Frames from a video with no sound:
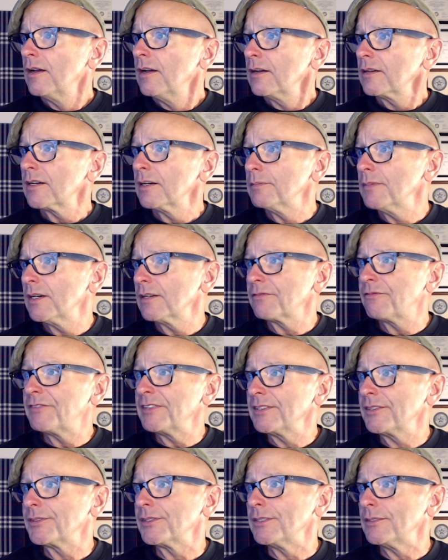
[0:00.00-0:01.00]
Come on,
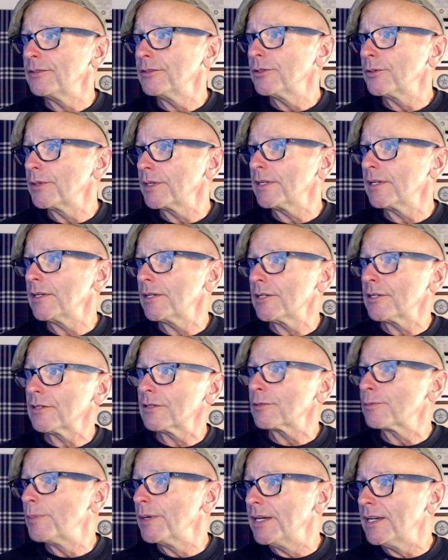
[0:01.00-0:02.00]
feel the
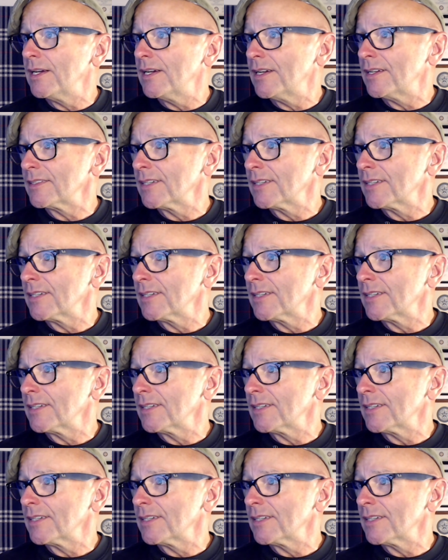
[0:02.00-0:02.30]
noise, band,